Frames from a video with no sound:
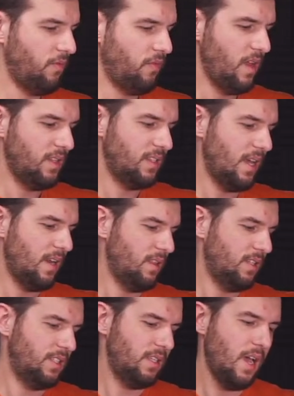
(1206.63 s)
fans out of the
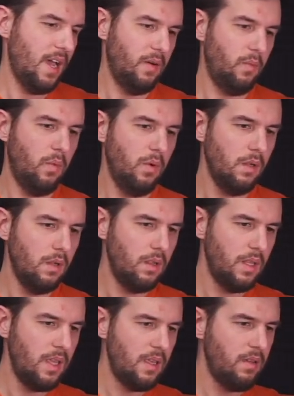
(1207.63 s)
side. We'll
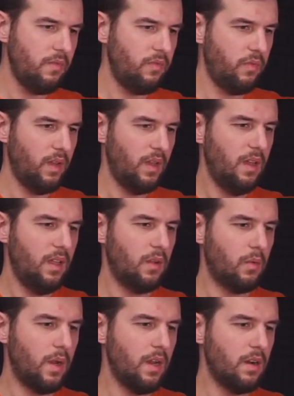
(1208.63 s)
leave the
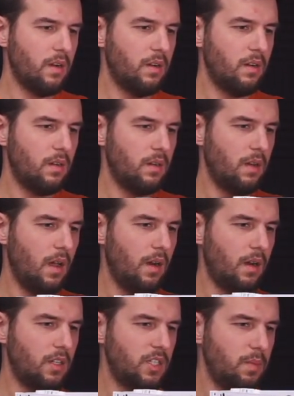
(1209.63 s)
rear
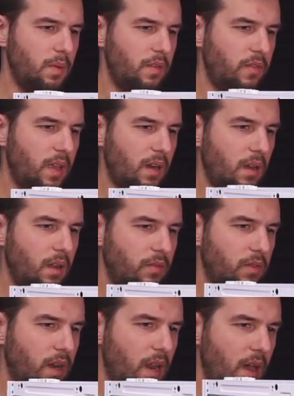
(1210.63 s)
non-RGB fan on
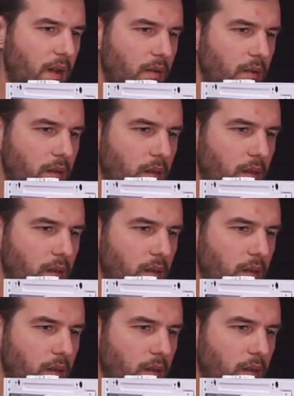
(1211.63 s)
for now,